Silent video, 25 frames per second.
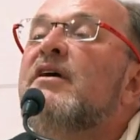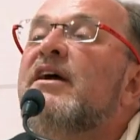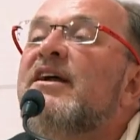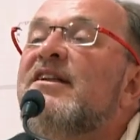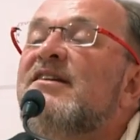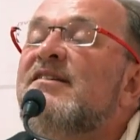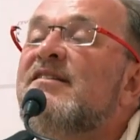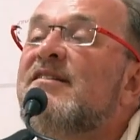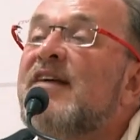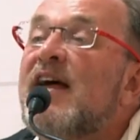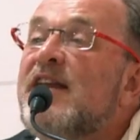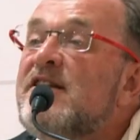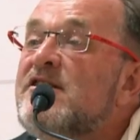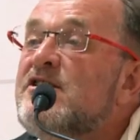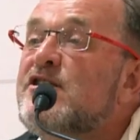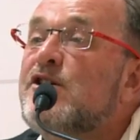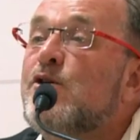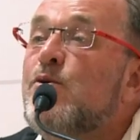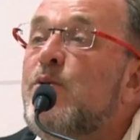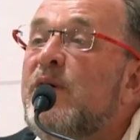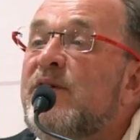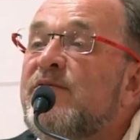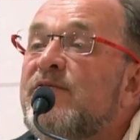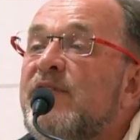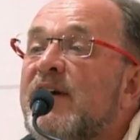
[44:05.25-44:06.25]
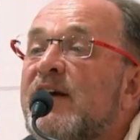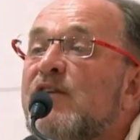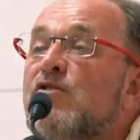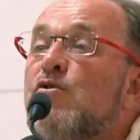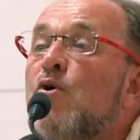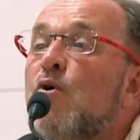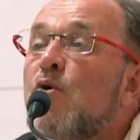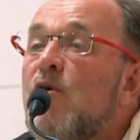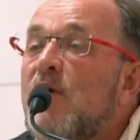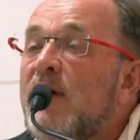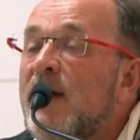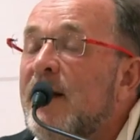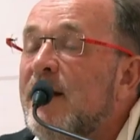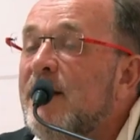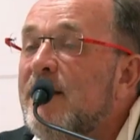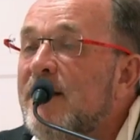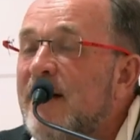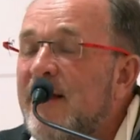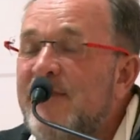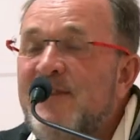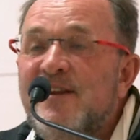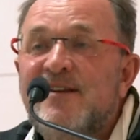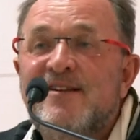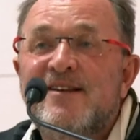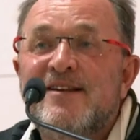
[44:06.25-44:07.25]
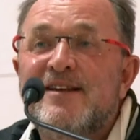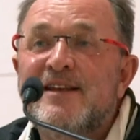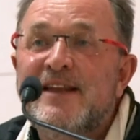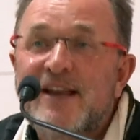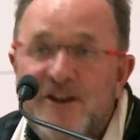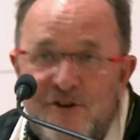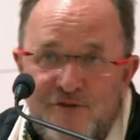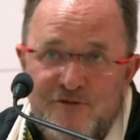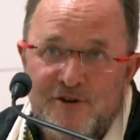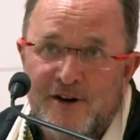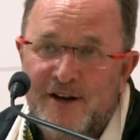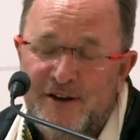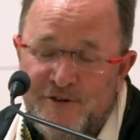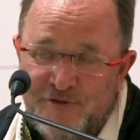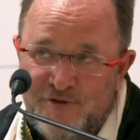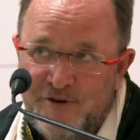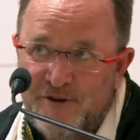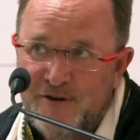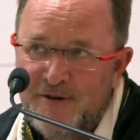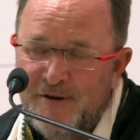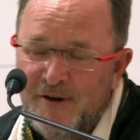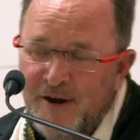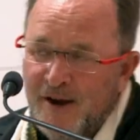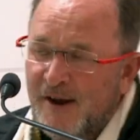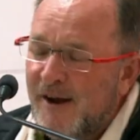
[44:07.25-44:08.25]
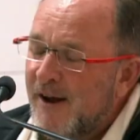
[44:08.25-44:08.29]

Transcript: is sent to Queen Victoria, and this is literally true,